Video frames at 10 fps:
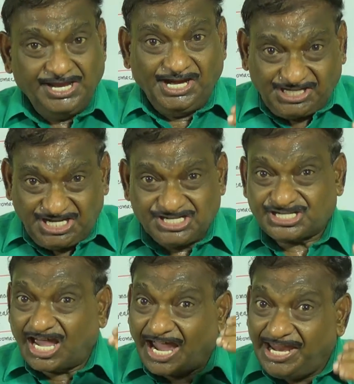It is
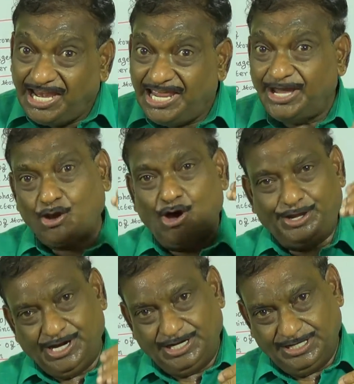highly
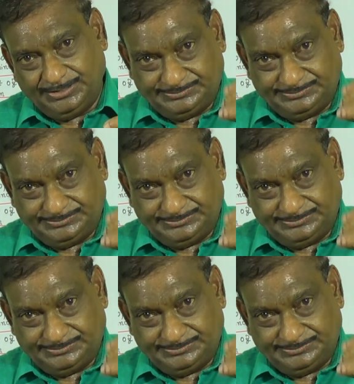coiled.